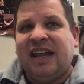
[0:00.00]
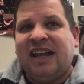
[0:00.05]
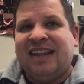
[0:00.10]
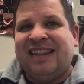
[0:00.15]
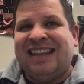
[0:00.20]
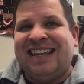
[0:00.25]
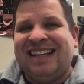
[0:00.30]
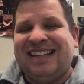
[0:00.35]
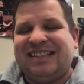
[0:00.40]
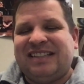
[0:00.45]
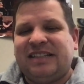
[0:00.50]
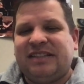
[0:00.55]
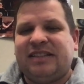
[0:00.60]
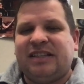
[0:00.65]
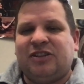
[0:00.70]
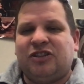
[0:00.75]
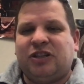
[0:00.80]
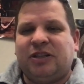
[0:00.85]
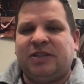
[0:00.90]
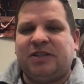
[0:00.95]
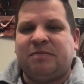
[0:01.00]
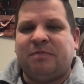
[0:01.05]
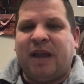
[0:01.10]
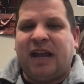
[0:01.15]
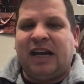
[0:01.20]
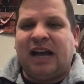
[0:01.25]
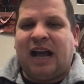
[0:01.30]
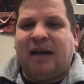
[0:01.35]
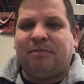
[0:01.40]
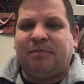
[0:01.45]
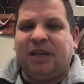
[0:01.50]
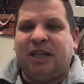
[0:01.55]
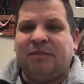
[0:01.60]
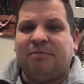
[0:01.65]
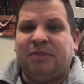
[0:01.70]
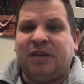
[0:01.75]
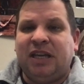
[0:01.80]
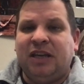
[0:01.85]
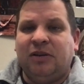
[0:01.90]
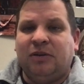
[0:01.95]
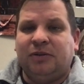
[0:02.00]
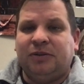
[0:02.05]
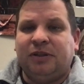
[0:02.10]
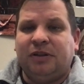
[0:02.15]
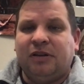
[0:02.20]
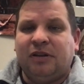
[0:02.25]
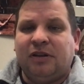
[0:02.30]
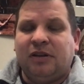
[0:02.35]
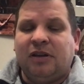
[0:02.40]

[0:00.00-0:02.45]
These decisions may not be appealed.